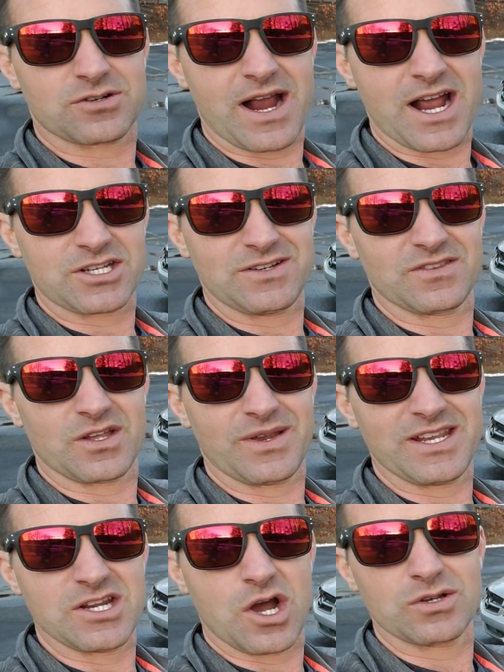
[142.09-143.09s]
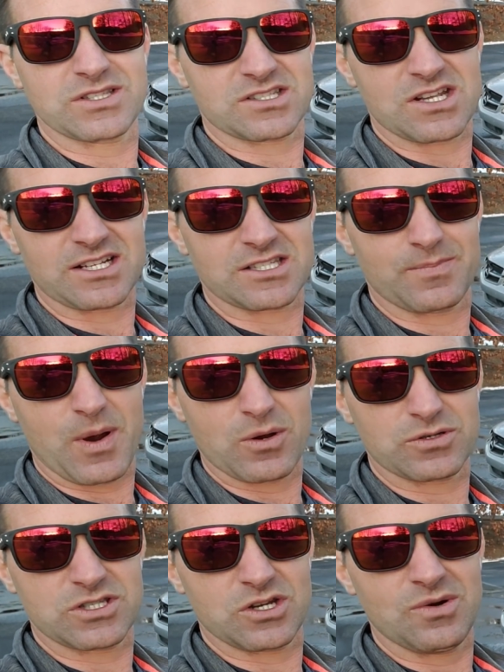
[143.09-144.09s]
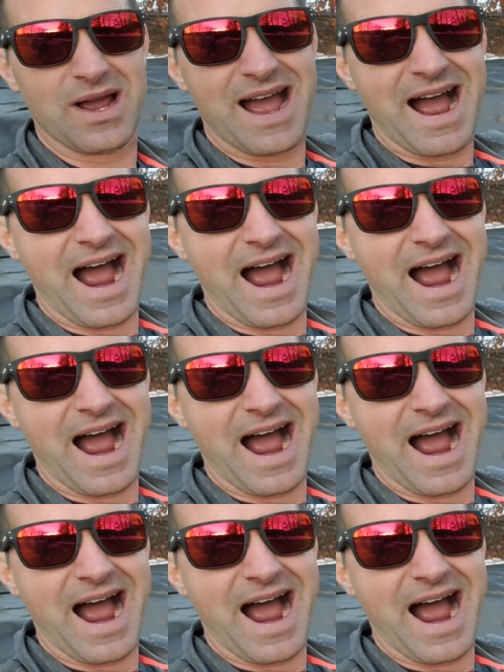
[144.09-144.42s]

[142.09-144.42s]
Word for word: trash even though he knows it's not supposed to,